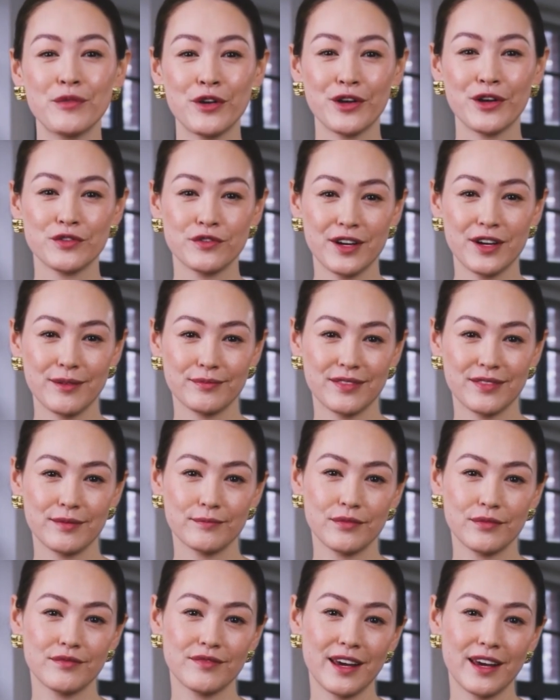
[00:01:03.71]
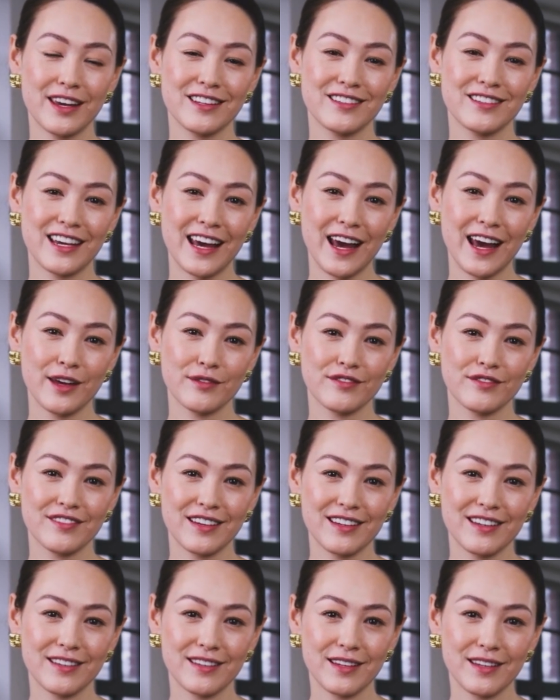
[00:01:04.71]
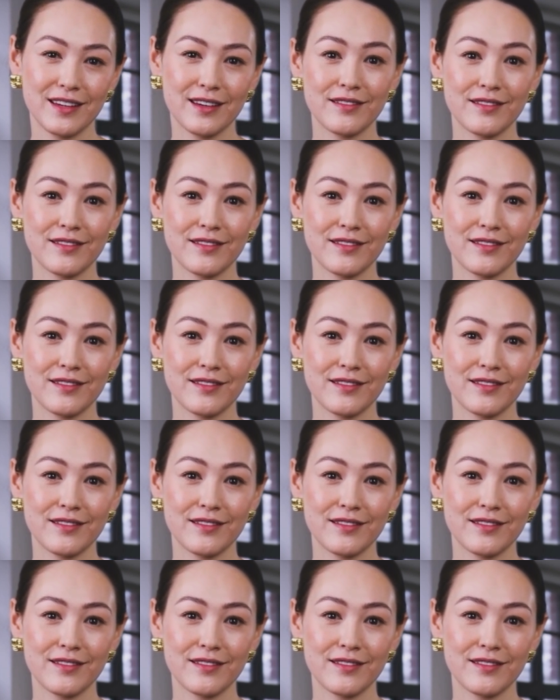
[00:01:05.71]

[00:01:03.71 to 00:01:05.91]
program that provides housing,